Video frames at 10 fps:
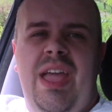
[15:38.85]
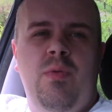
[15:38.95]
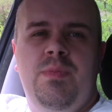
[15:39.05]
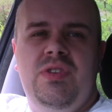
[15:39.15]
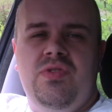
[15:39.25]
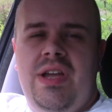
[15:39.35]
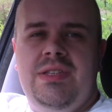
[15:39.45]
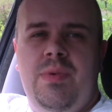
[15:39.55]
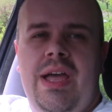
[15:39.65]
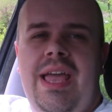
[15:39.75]
would be
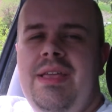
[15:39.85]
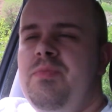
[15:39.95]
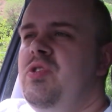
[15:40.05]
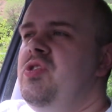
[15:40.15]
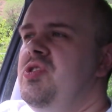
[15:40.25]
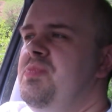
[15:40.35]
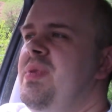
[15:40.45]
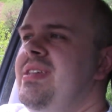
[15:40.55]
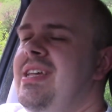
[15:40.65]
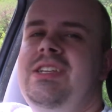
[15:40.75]
straight away. It would just
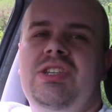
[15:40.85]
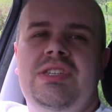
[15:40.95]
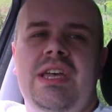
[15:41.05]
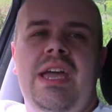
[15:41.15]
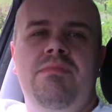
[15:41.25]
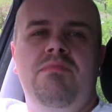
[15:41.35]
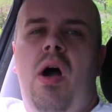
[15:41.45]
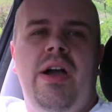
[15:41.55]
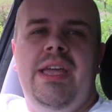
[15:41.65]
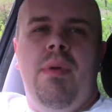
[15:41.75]
essentially say
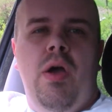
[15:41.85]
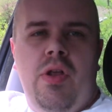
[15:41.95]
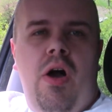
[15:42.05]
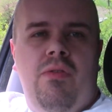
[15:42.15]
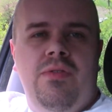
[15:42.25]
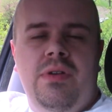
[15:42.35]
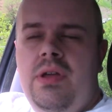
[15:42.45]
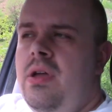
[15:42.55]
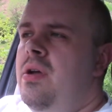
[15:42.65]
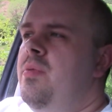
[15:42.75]
parking mode off,
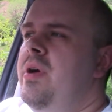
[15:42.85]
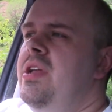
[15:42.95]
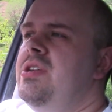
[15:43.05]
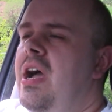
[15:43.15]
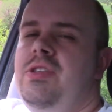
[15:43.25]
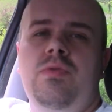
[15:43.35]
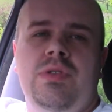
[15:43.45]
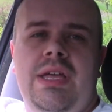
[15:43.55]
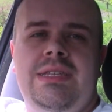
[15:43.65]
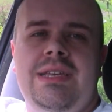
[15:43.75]
which I do
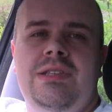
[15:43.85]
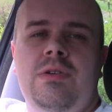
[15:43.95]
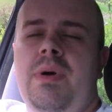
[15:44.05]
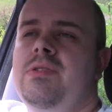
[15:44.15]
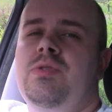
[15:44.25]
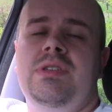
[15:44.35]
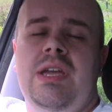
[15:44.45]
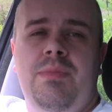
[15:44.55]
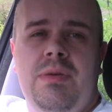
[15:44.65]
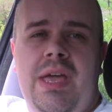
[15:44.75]
want that to set up. As I was
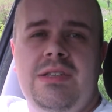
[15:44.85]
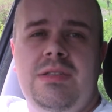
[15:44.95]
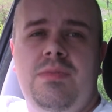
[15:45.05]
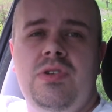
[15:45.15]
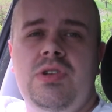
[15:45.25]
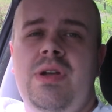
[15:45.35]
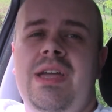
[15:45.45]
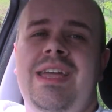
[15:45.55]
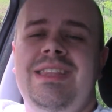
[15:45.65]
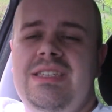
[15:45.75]
saying with the case of the Peugeot,
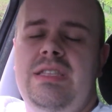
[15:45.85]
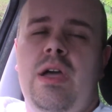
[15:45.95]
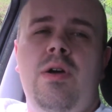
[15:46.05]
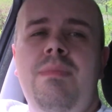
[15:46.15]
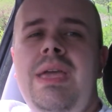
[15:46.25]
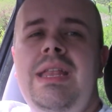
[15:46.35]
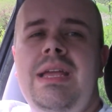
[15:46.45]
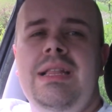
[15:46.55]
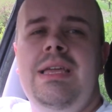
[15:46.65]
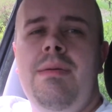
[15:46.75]
there's no
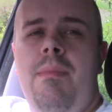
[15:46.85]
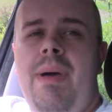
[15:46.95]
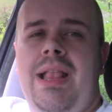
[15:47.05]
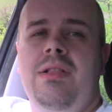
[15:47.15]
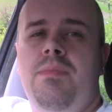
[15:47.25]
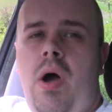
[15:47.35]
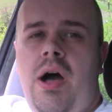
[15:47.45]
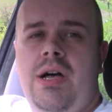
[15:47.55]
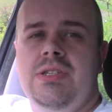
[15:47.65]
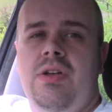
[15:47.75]
immediately metal
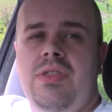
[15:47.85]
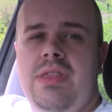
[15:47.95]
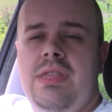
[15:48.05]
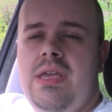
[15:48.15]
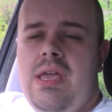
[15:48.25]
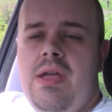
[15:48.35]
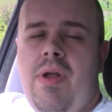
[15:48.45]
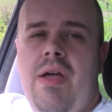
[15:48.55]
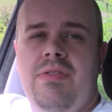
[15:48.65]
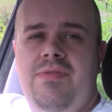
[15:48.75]
parts on
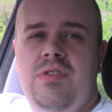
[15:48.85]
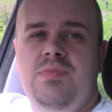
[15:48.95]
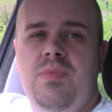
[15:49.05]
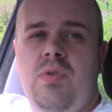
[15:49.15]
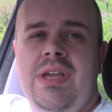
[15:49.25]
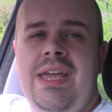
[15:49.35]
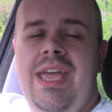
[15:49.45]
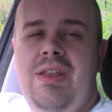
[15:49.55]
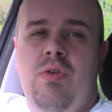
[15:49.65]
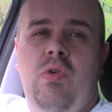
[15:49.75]
around the fuse board
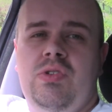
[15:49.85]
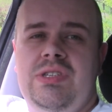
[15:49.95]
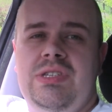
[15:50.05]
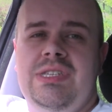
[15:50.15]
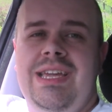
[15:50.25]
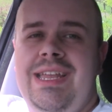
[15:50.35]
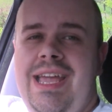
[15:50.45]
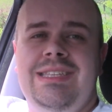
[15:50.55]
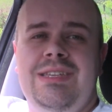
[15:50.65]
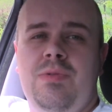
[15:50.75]
in order to
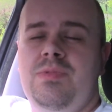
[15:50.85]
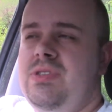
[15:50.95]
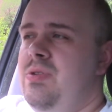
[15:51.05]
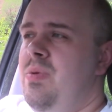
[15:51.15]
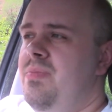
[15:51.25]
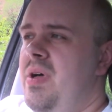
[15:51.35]
connect it up to